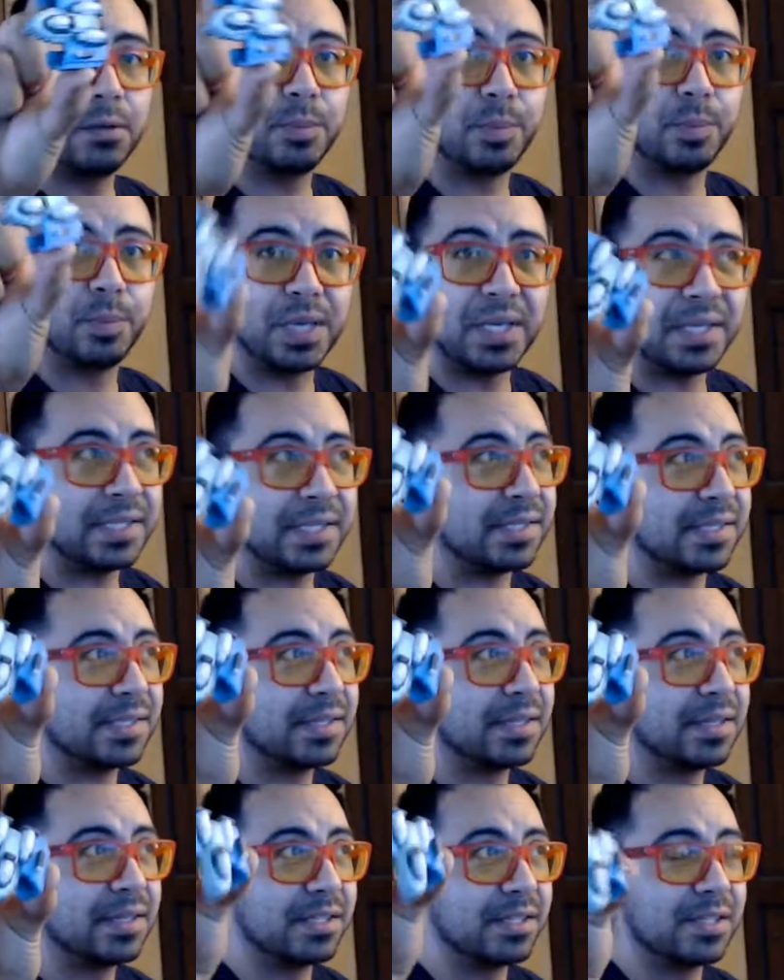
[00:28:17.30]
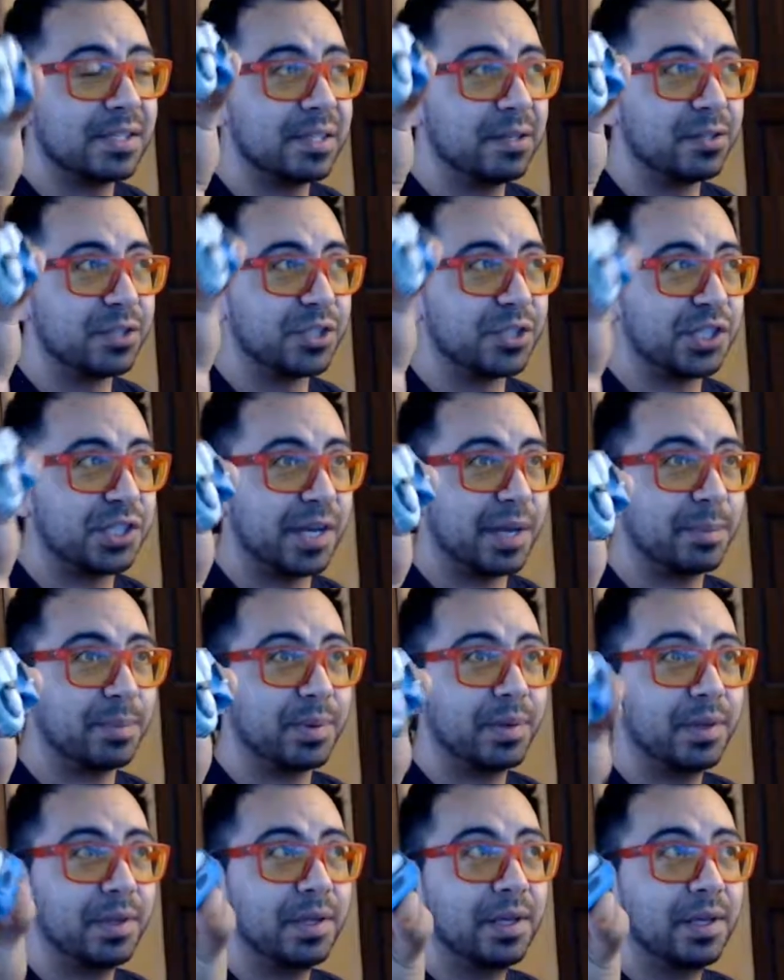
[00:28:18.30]
piece, this little ship
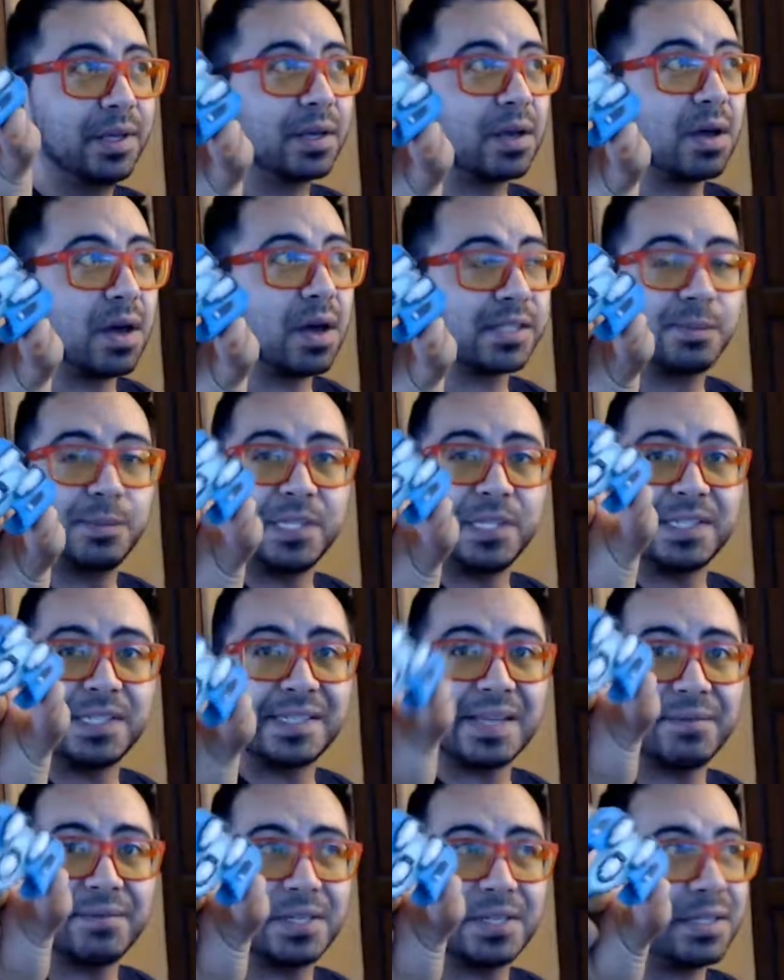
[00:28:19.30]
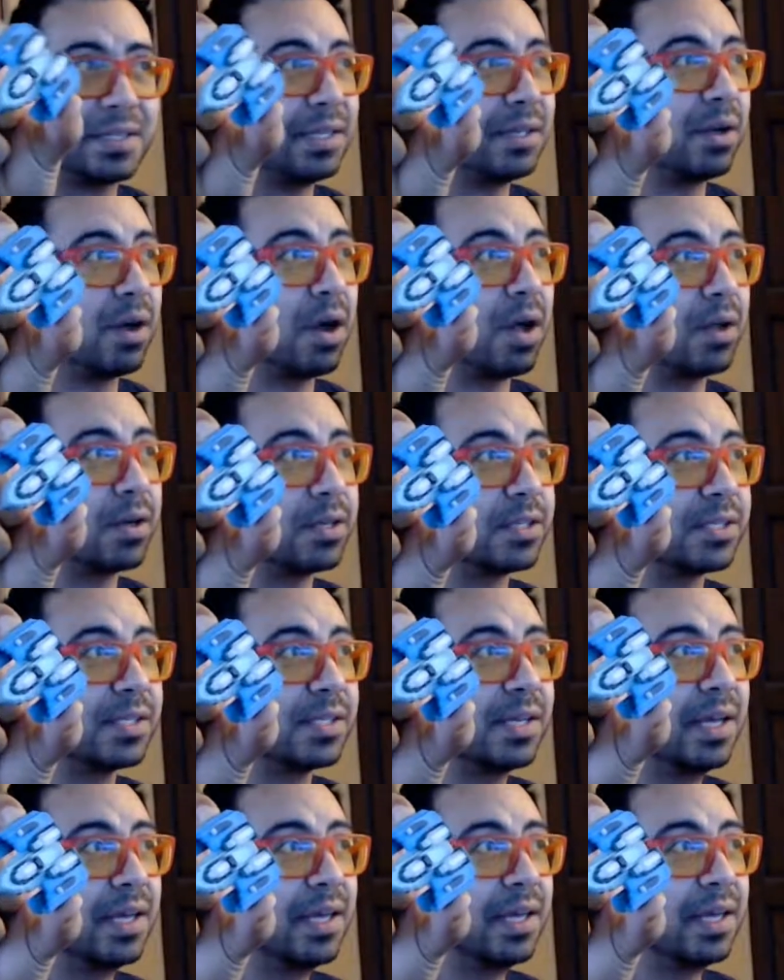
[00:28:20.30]
cost me $17,
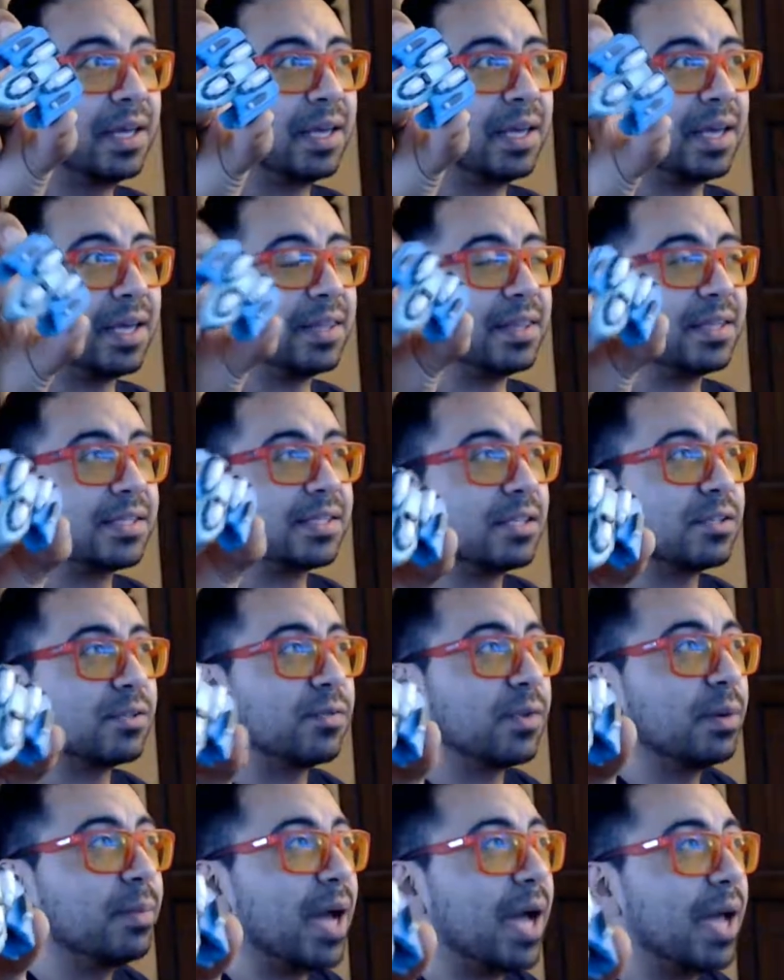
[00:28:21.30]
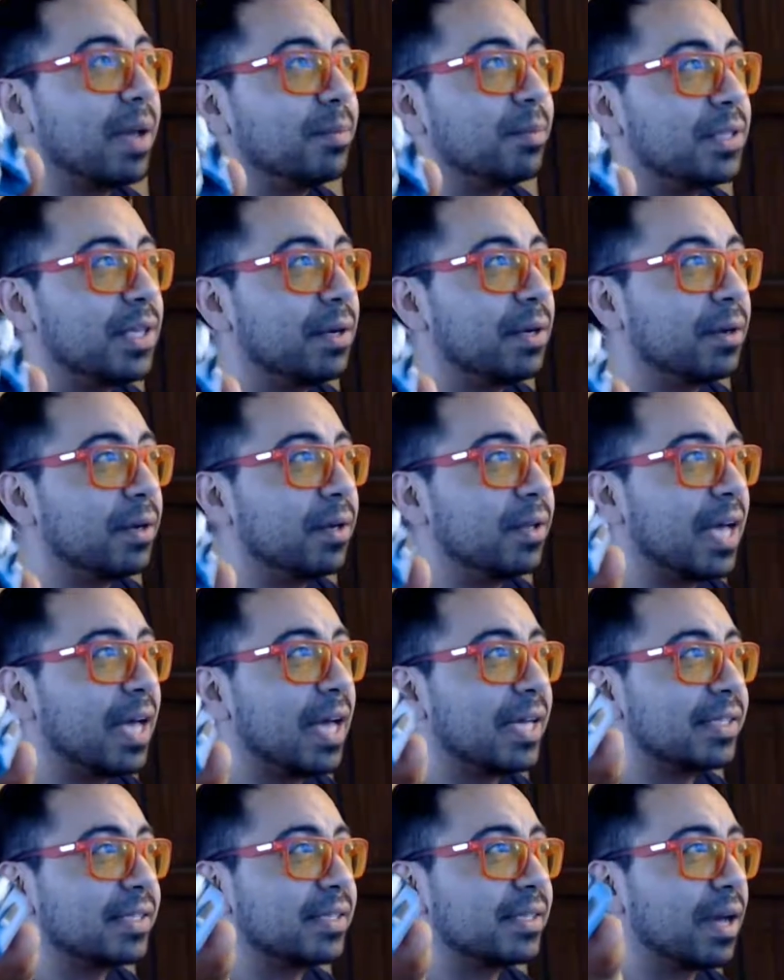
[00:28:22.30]
and this is from
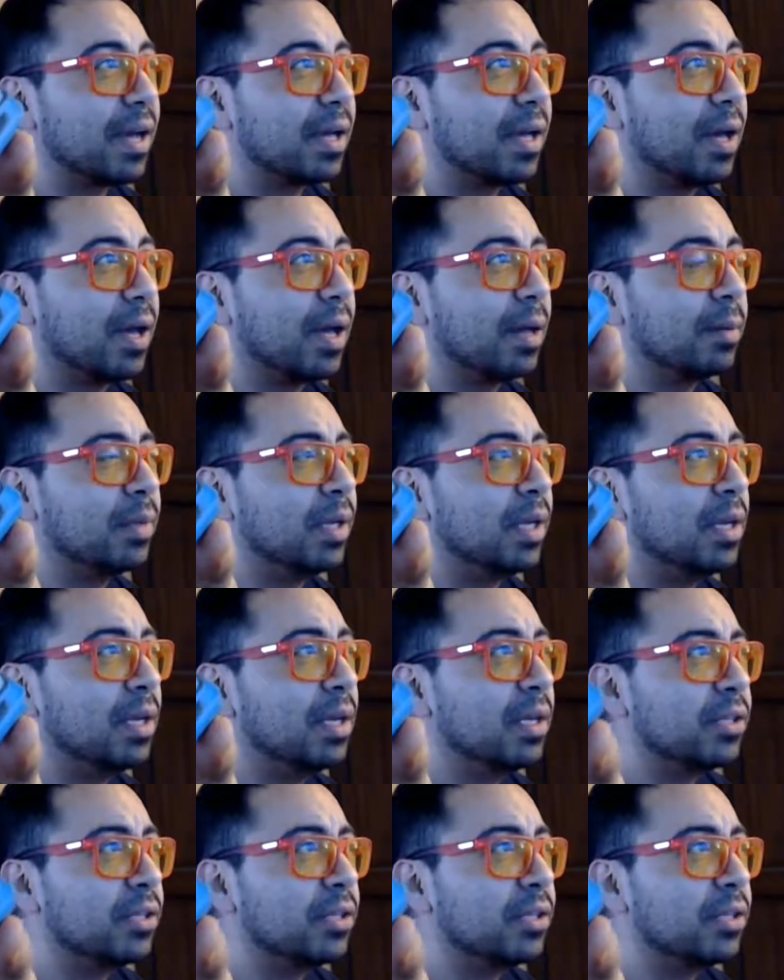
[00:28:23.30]
imaterialize.com.